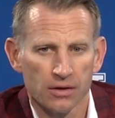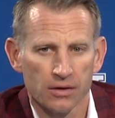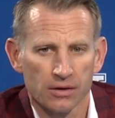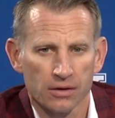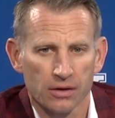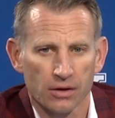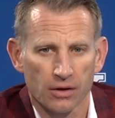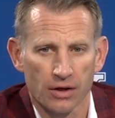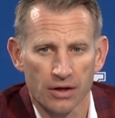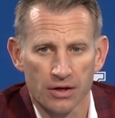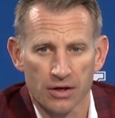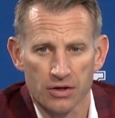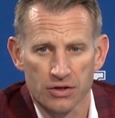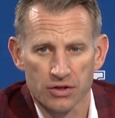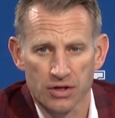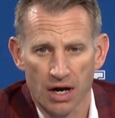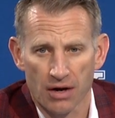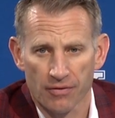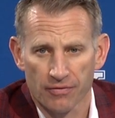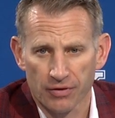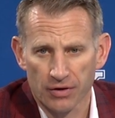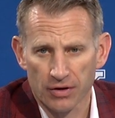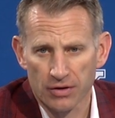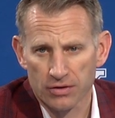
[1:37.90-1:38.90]
horrendous
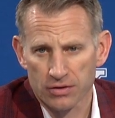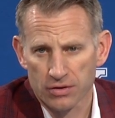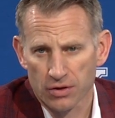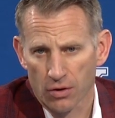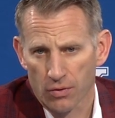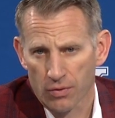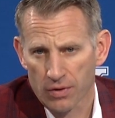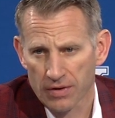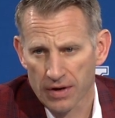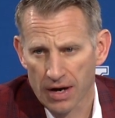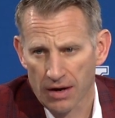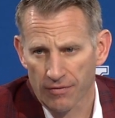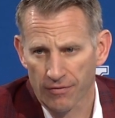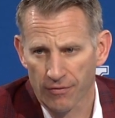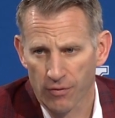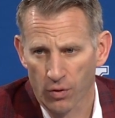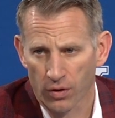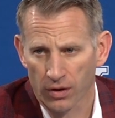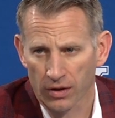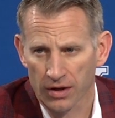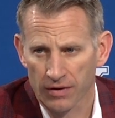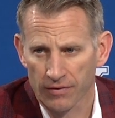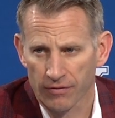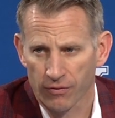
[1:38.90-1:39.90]
effort. So we've got
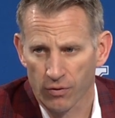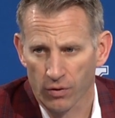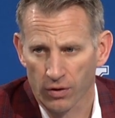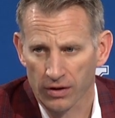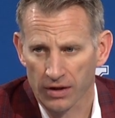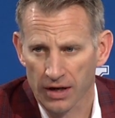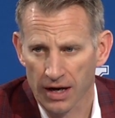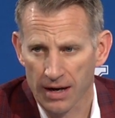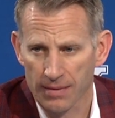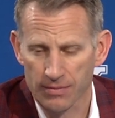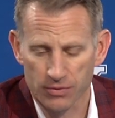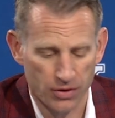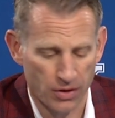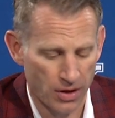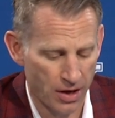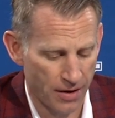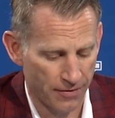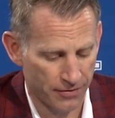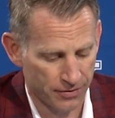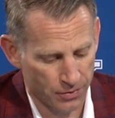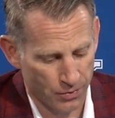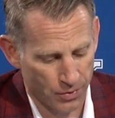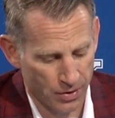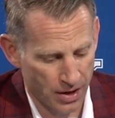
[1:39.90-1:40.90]
four games
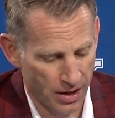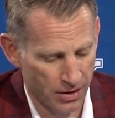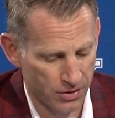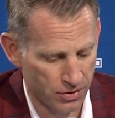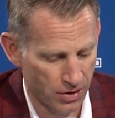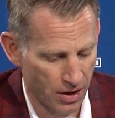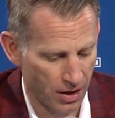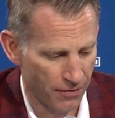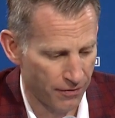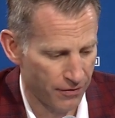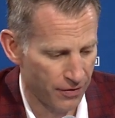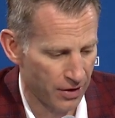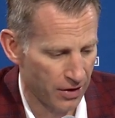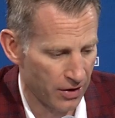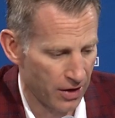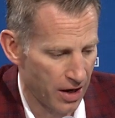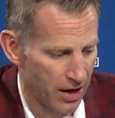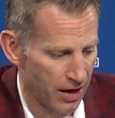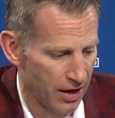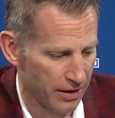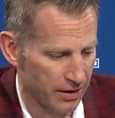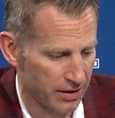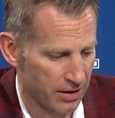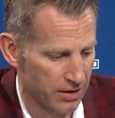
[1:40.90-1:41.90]
left, and we got to try to figure
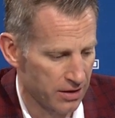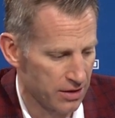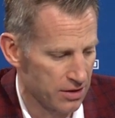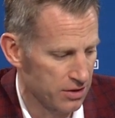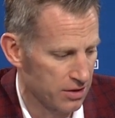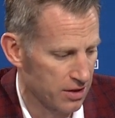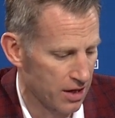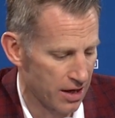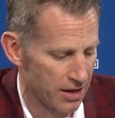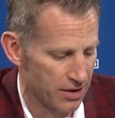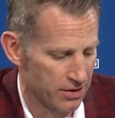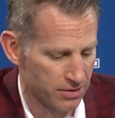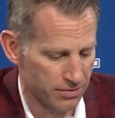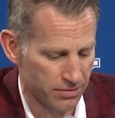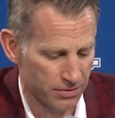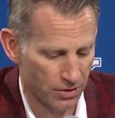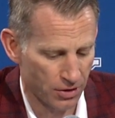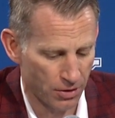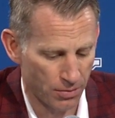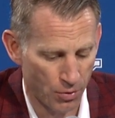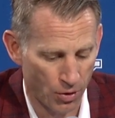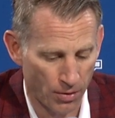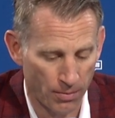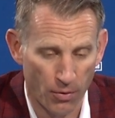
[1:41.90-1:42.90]
out how to get these guys a
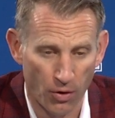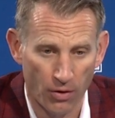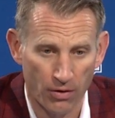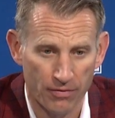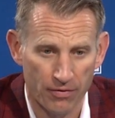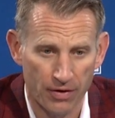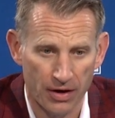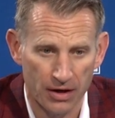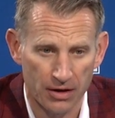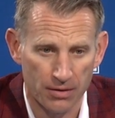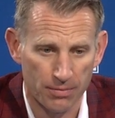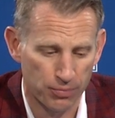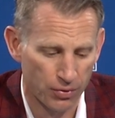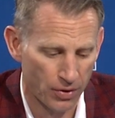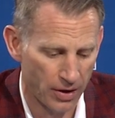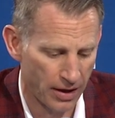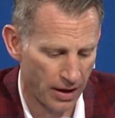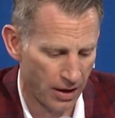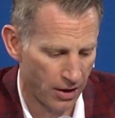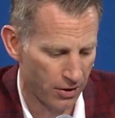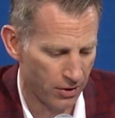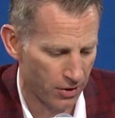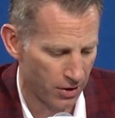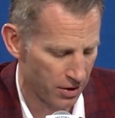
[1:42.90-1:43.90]
little more motivated to play
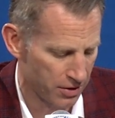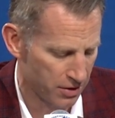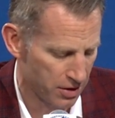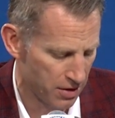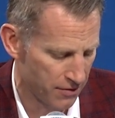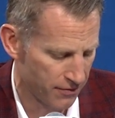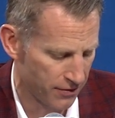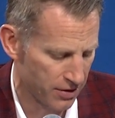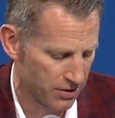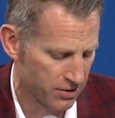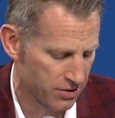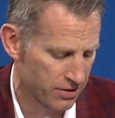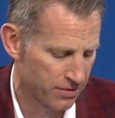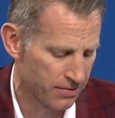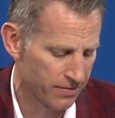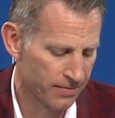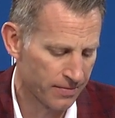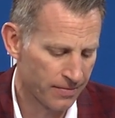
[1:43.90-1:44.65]
harder on defense.